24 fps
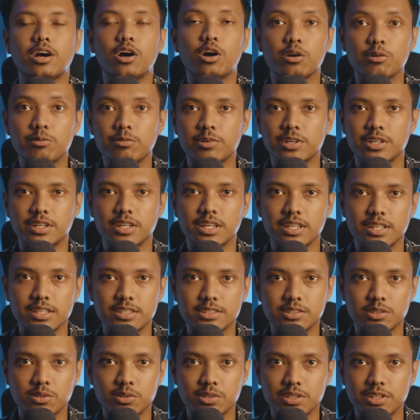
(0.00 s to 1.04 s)
However, that is
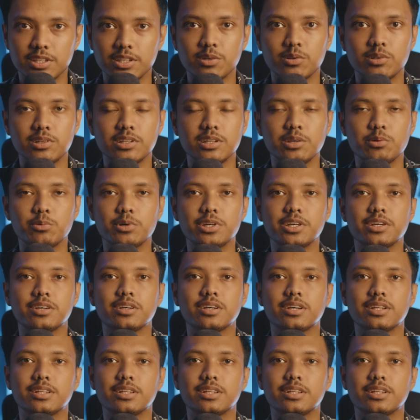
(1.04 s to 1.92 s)
not the only way.